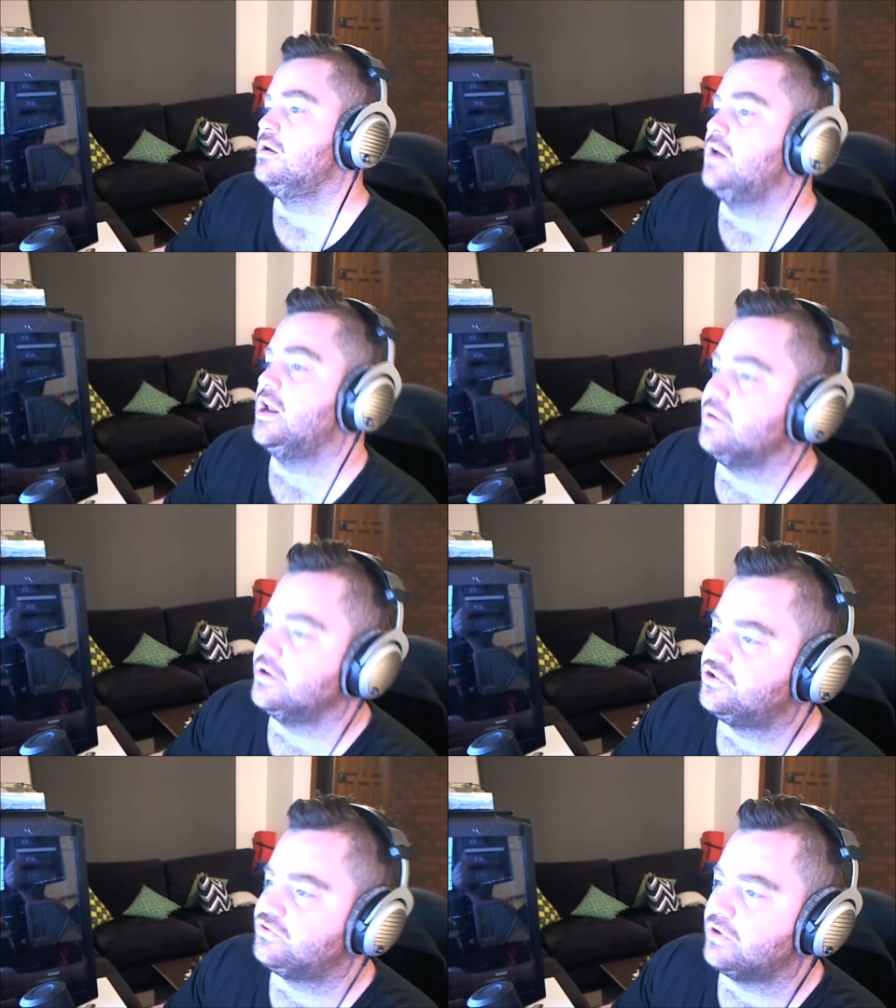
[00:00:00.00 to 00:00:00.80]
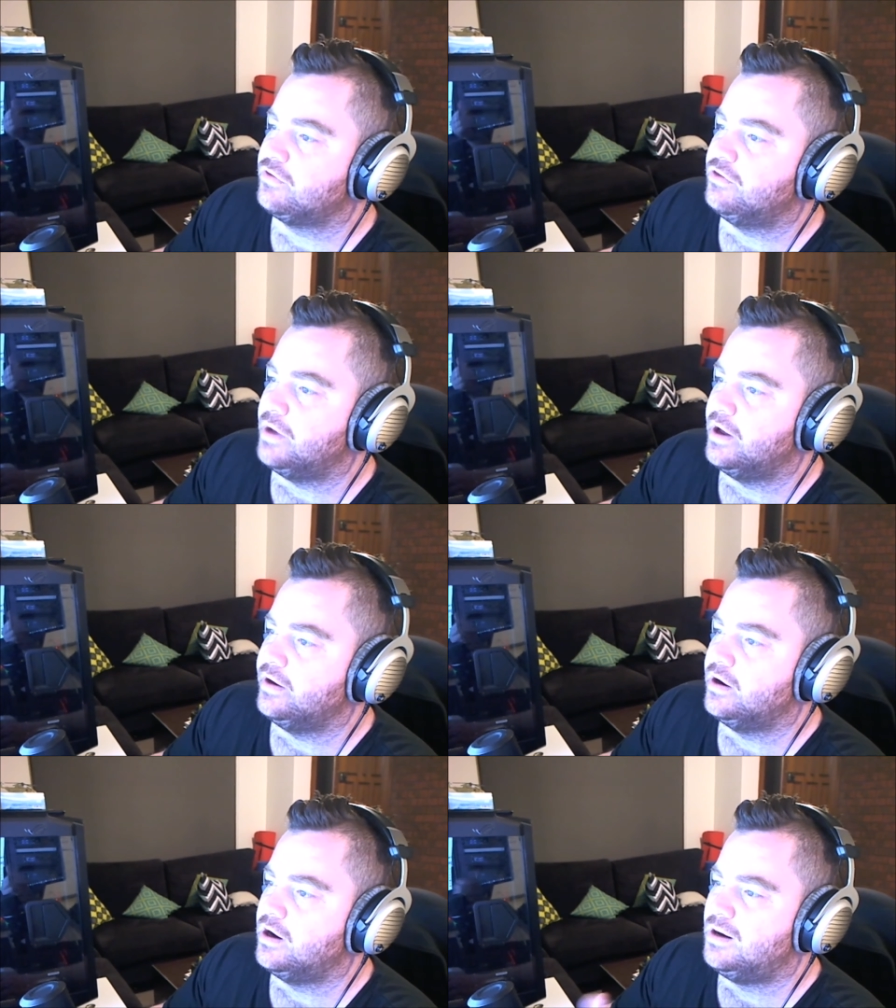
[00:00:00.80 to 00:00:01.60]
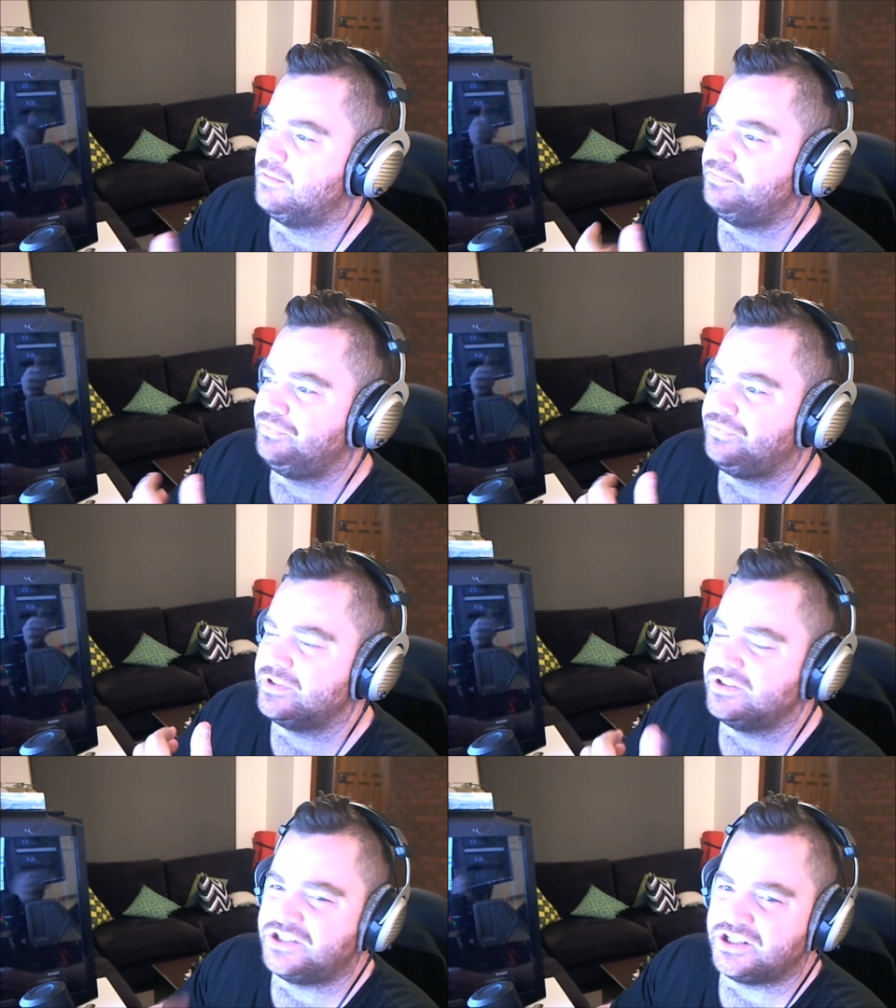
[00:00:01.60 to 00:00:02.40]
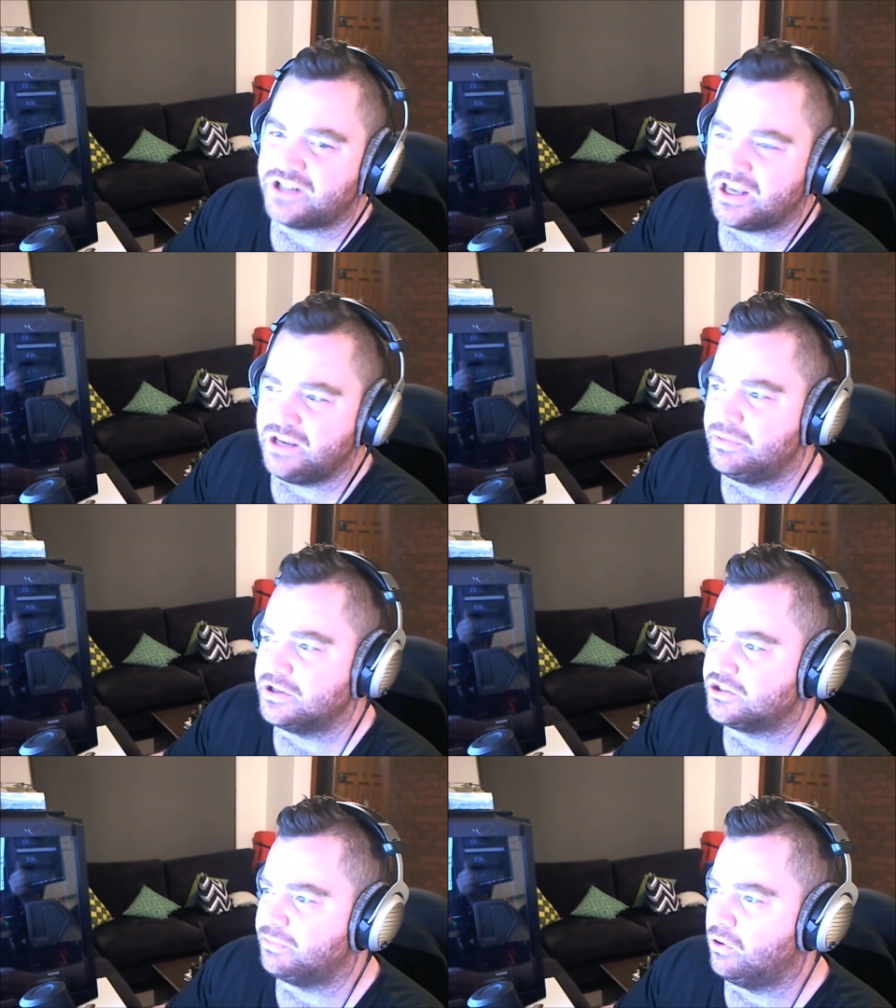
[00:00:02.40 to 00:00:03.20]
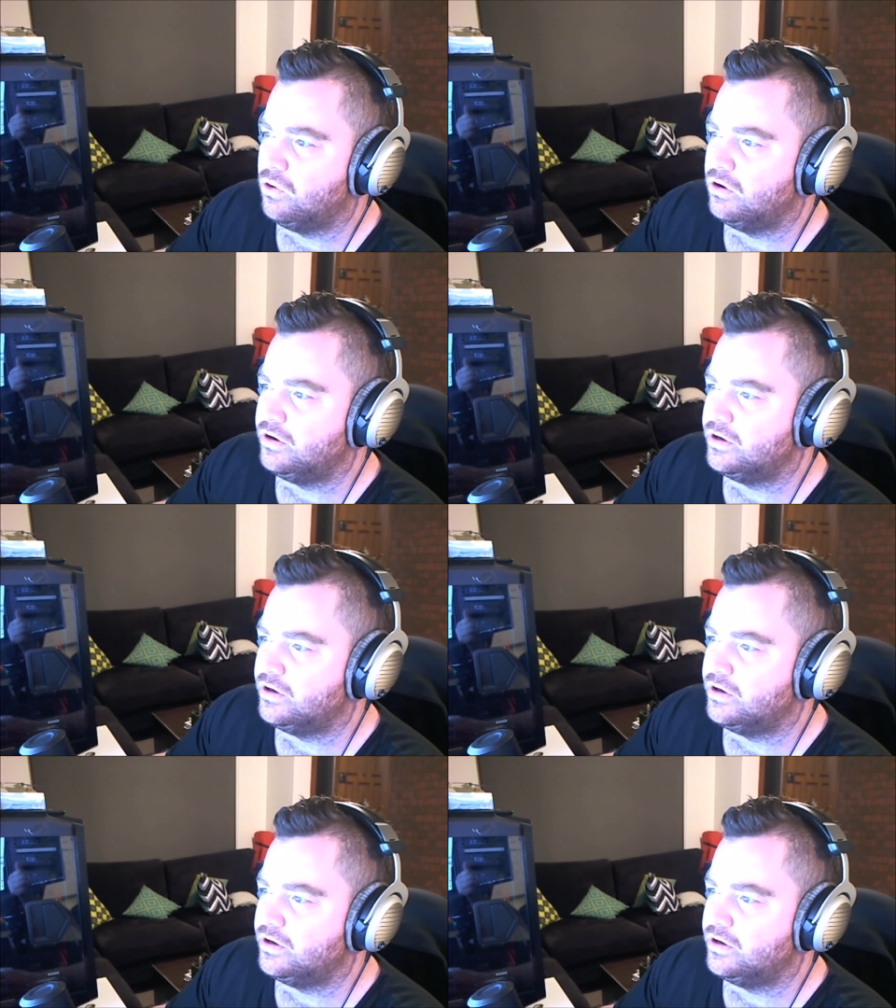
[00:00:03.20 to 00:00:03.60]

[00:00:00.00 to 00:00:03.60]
Anyway, straight off the bat, 16-bit support